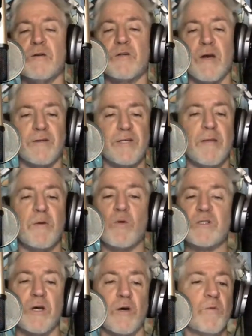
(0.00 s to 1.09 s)
uh, Tammy
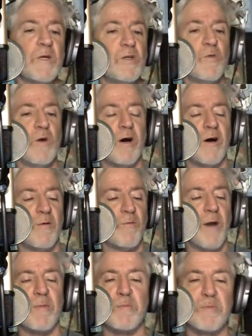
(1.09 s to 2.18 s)
Wartell. We knew uh,
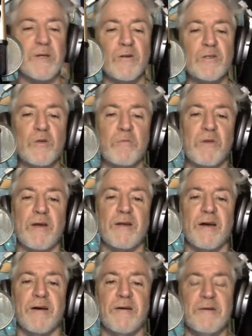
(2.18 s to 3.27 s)
Robert Peters, who played
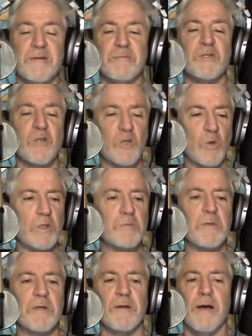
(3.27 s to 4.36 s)
uh, Mr.
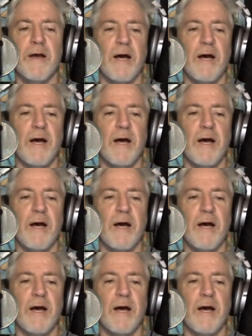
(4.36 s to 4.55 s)
Georgeman.